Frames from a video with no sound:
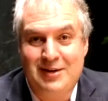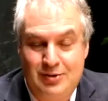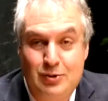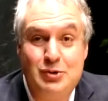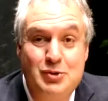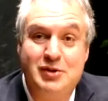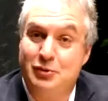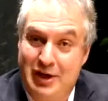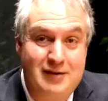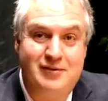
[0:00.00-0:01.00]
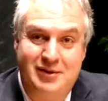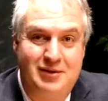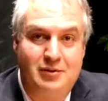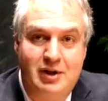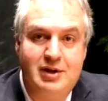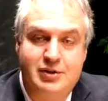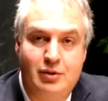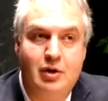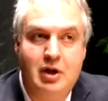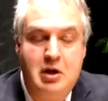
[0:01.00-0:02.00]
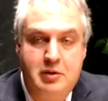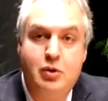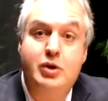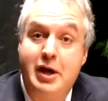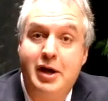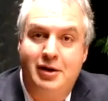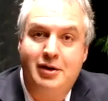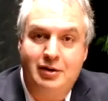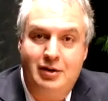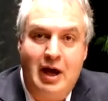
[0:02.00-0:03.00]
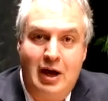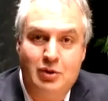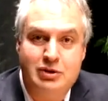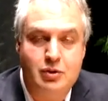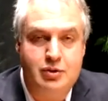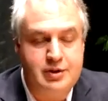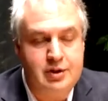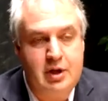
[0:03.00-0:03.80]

You use it for everything, right? So you care how it looks.